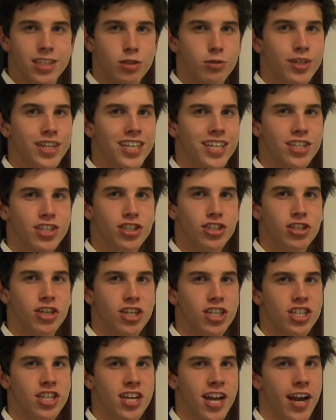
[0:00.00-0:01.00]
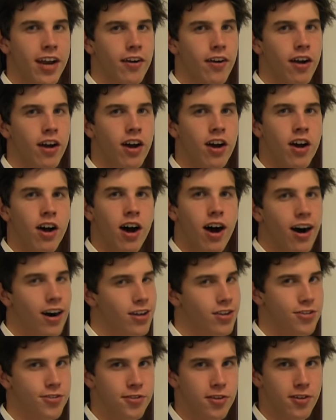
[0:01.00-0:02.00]
The Reconstruction Era,
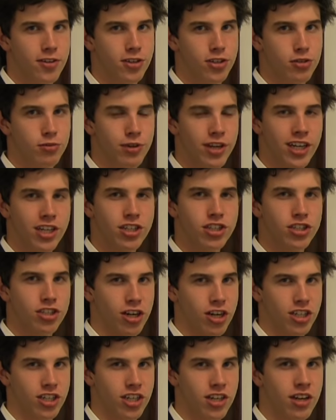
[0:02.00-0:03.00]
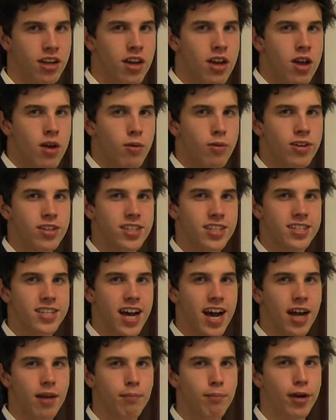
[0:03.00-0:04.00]
also known as Reconstruction, was the
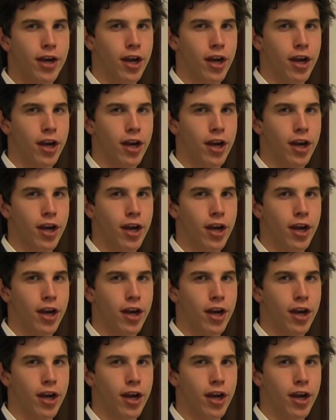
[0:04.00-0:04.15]
time